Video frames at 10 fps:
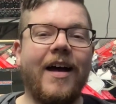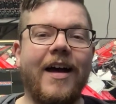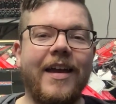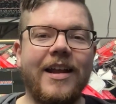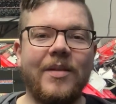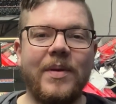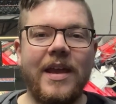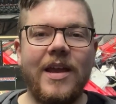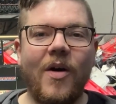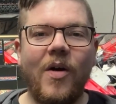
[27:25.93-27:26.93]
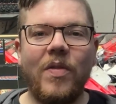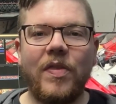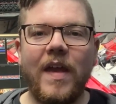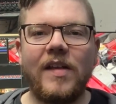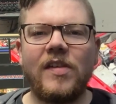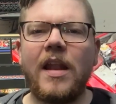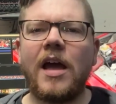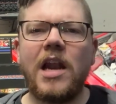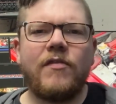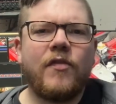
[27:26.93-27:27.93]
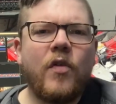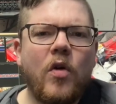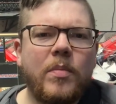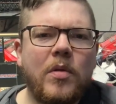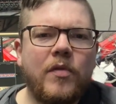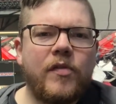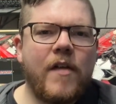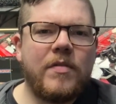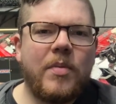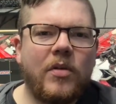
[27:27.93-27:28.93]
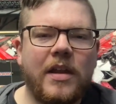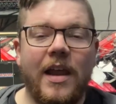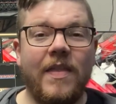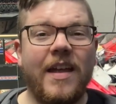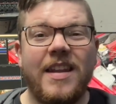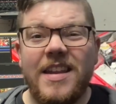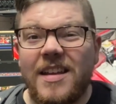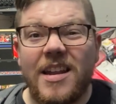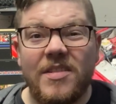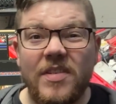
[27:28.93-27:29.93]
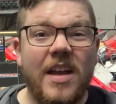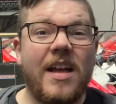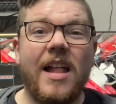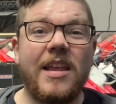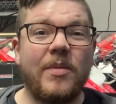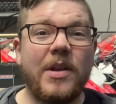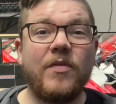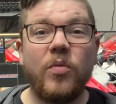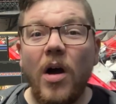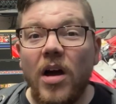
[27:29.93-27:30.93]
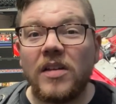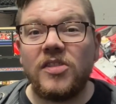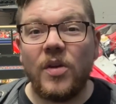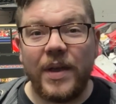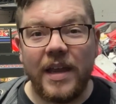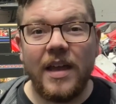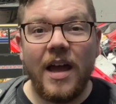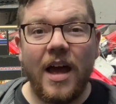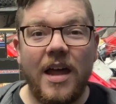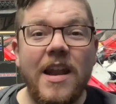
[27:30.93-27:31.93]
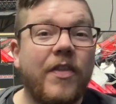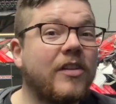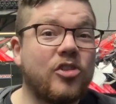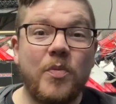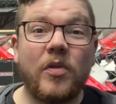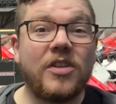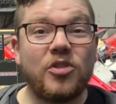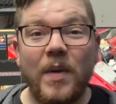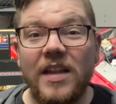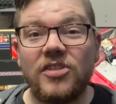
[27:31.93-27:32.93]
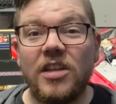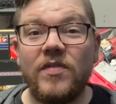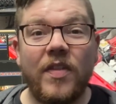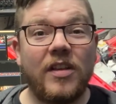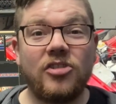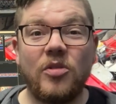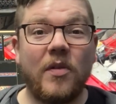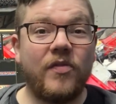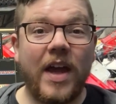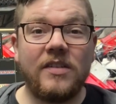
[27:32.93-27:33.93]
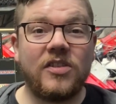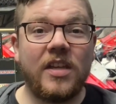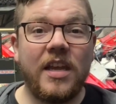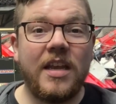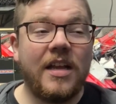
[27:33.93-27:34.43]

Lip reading: it'll be on things that are kind of affordable for everybody and that need kind of a little bit of work doing. Nothing super expensive, nothing super fancy,